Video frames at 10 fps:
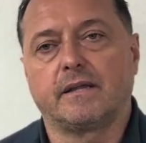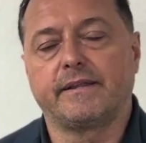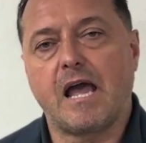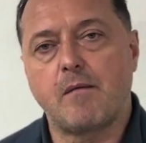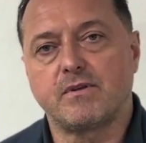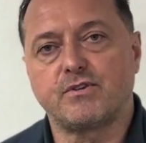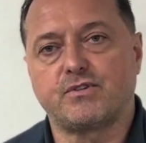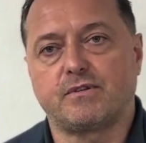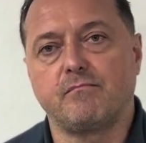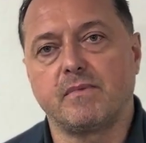
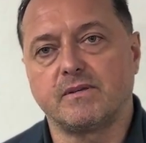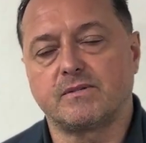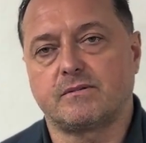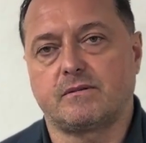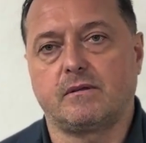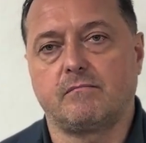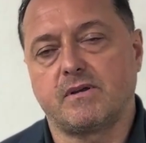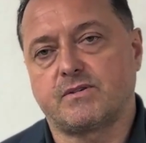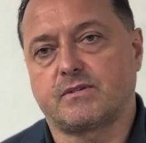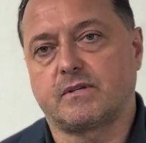damaged,
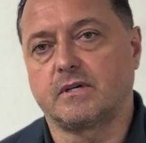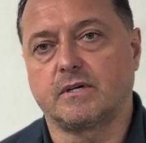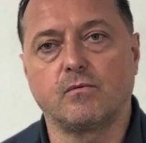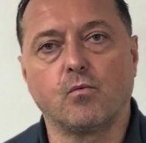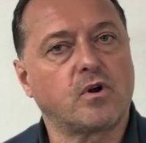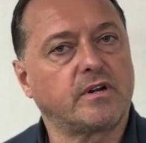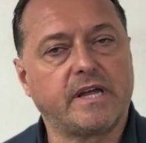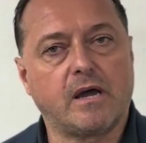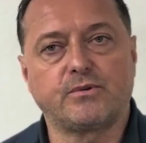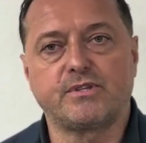missed, worn
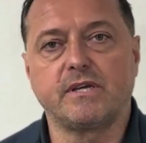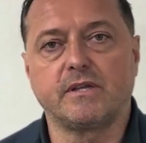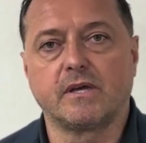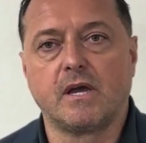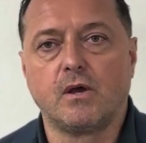down teeth